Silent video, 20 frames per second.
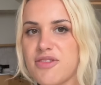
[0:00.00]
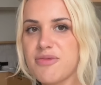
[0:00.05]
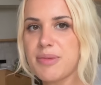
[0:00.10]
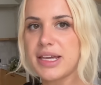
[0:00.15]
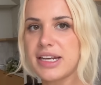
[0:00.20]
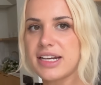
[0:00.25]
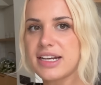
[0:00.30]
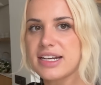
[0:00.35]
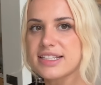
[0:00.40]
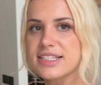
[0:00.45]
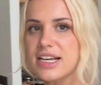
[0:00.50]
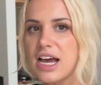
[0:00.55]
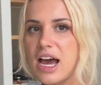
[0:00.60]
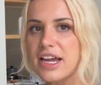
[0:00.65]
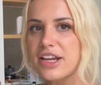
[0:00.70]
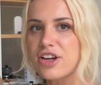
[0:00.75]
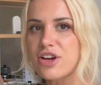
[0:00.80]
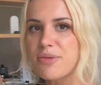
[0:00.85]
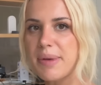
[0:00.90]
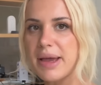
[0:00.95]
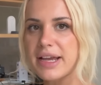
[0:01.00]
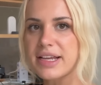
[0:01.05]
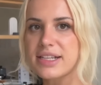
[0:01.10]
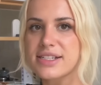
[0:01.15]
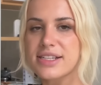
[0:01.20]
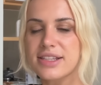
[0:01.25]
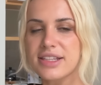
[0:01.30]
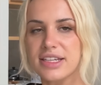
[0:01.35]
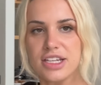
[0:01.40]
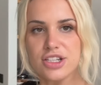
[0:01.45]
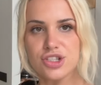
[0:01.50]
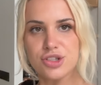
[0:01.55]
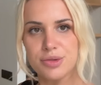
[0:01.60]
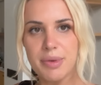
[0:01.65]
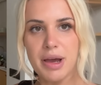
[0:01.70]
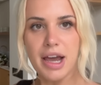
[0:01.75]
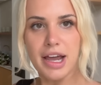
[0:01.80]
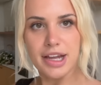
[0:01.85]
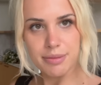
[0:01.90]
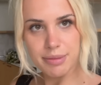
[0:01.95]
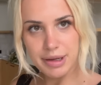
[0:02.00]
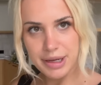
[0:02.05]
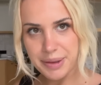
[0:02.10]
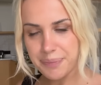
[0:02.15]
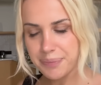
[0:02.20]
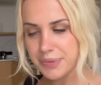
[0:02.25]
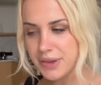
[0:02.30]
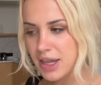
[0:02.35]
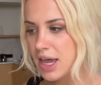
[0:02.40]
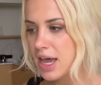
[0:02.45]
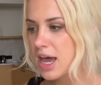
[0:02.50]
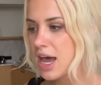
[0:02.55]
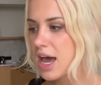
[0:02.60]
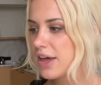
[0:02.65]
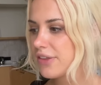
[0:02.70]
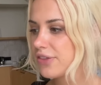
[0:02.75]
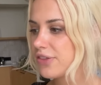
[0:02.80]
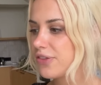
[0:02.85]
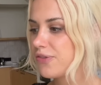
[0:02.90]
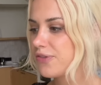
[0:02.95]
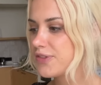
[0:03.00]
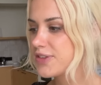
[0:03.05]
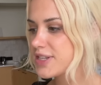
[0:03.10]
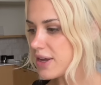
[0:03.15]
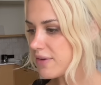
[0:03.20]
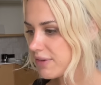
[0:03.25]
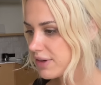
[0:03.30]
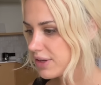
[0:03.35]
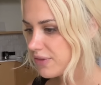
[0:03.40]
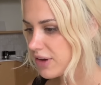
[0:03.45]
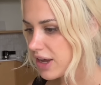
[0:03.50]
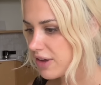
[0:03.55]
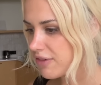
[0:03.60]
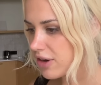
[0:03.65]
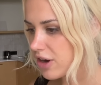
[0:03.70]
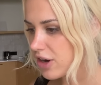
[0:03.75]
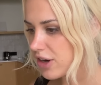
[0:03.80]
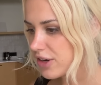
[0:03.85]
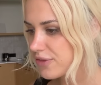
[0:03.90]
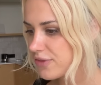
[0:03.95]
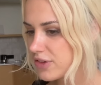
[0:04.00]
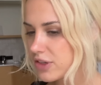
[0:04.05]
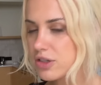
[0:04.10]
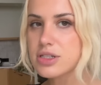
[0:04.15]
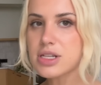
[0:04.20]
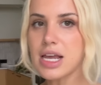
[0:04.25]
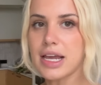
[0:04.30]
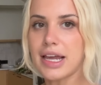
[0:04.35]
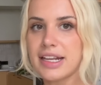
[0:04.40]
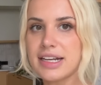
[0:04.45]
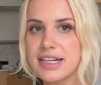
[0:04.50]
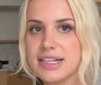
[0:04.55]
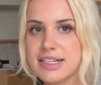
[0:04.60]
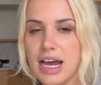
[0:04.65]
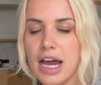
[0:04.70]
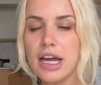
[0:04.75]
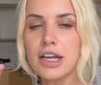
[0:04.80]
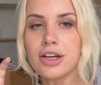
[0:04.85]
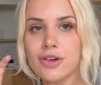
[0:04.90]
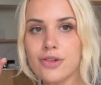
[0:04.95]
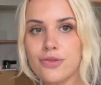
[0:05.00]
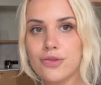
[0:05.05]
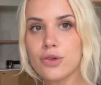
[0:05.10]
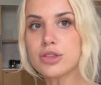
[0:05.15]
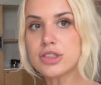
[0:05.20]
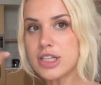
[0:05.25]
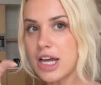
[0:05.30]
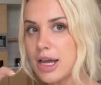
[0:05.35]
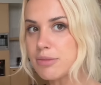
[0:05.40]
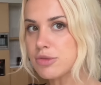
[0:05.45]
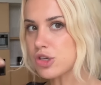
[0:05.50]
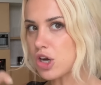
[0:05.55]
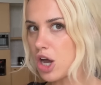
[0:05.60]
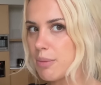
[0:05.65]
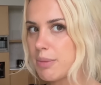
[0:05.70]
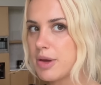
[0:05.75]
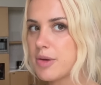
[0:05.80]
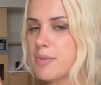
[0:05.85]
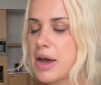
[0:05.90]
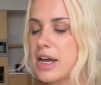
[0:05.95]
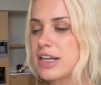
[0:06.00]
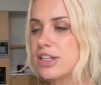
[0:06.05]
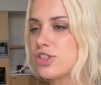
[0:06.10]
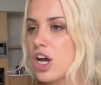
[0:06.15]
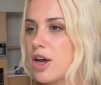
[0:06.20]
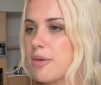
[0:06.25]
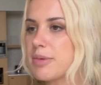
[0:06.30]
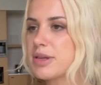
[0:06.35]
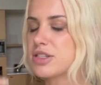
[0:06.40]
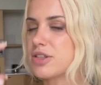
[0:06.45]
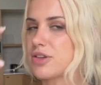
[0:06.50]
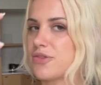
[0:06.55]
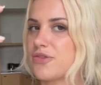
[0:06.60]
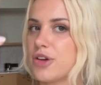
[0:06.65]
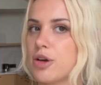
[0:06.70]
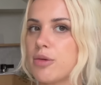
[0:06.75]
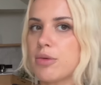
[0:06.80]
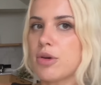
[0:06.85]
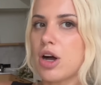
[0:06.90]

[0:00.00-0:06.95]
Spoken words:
made an entire mess in the kitchen behind me. 75 hard feels like an entire full-time job, and my job is to film